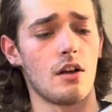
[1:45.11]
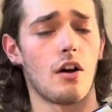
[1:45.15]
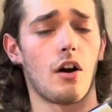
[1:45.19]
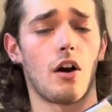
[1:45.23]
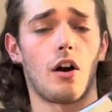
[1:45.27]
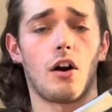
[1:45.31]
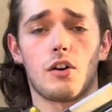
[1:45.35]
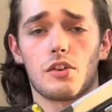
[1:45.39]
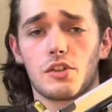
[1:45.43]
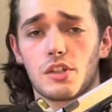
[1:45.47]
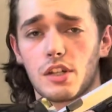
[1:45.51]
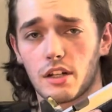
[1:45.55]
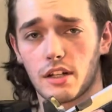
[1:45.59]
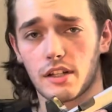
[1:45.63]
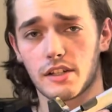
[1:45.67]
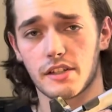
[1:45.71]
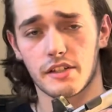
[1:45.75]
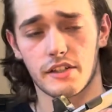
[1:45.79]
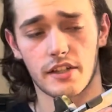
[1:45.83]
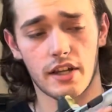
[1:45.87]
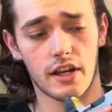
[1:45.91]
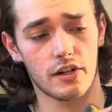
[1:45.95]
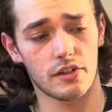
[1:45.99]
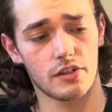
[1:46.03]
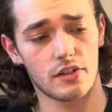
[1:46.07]
Also, because
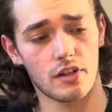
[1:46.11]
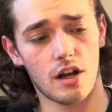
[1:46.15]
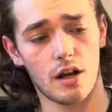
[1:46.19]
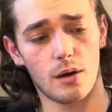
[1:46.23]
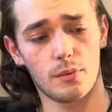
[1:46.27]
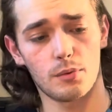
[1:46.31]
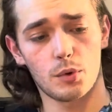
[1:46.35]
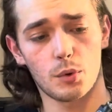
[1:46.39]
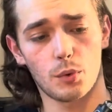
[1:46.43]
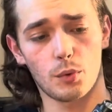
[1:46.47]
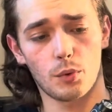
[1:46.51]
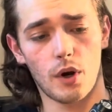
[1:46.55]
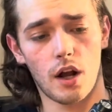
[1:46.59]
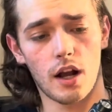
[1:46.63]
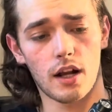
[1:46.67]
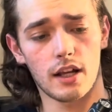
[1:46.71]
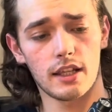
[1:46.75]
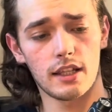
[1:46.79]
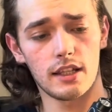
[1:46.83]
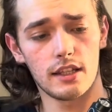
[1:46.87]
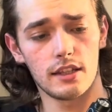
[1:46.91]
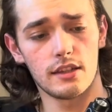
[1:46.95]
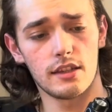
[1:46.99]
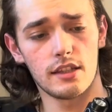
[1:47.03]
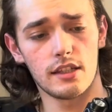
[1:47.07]
it's airsoft, we're
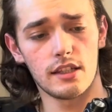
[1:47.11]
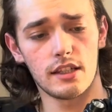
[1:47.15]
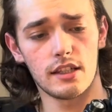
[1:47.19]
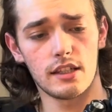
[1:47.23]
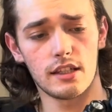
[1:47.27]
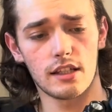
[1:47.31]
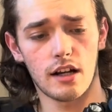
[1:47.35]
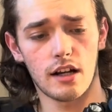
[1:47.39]
rocking the,